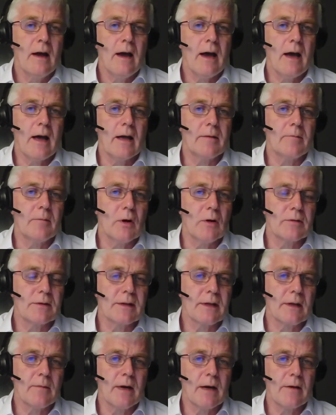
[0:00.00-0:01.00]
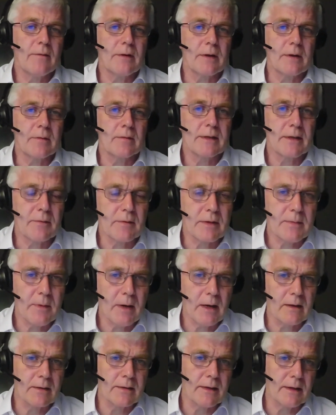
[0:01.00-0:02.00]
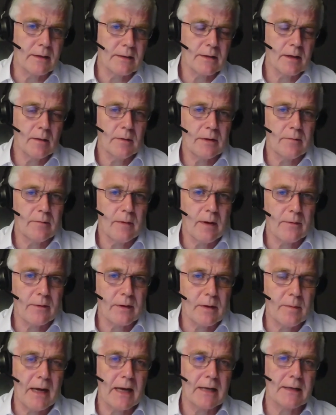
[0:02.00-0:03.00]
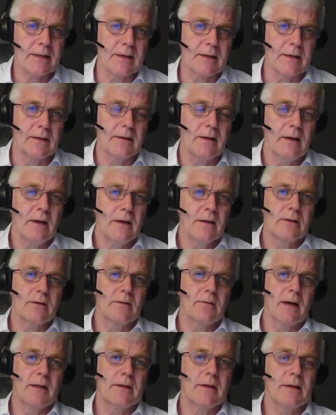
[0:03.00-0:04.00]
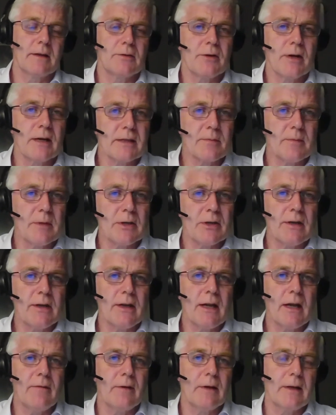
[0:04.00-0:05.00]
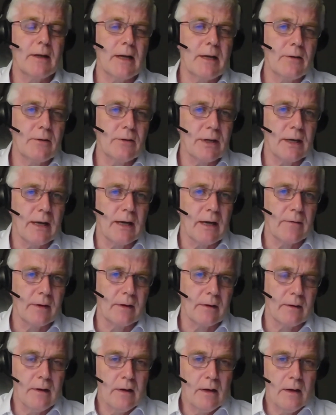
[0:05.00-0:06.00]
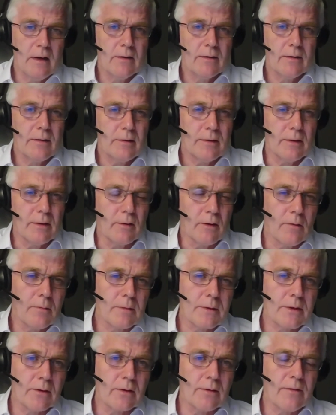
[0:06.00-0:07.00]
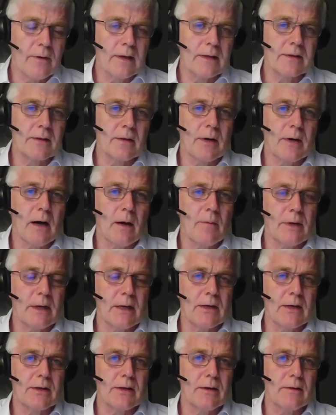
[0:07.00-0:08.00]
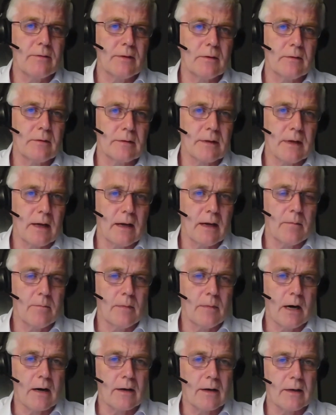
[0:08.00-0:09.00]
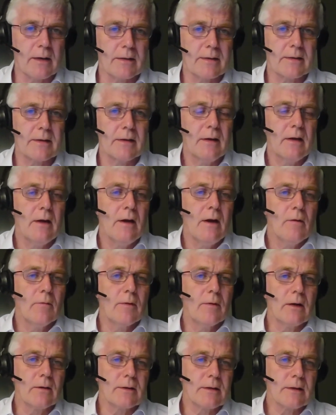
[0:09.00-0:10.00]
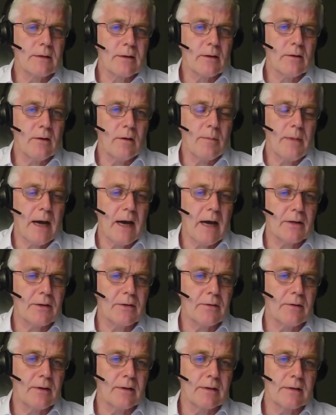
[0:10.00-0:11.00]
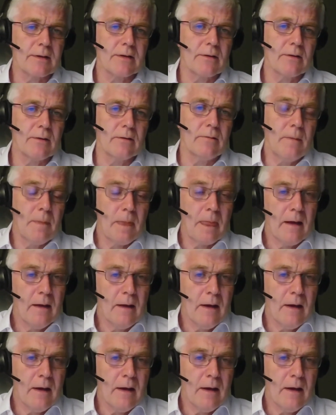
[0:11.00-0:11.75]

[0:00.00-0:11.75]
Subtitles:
and most of them have frequency response and some of them have capacity. So at the transmission level and energy level, you're always going to find some combination of those markets. We also saw a pattern. So